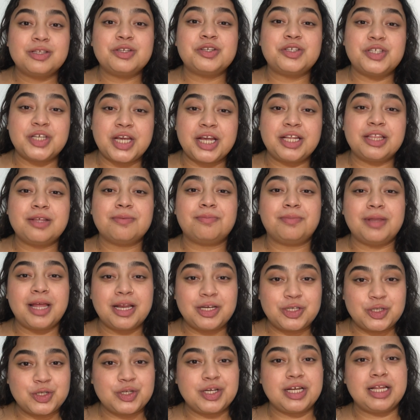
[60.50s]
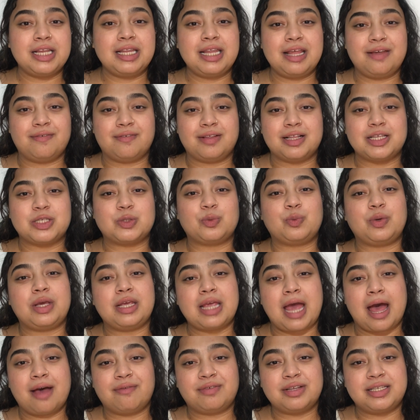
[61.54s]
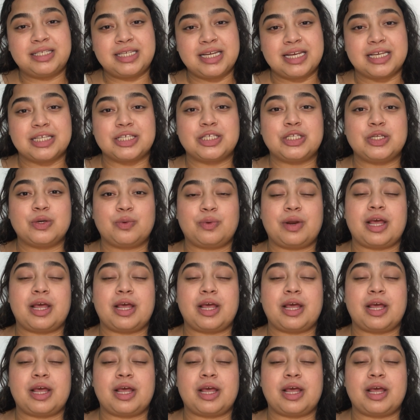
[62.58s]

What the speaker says: To check the blood sugar levels, we have a test known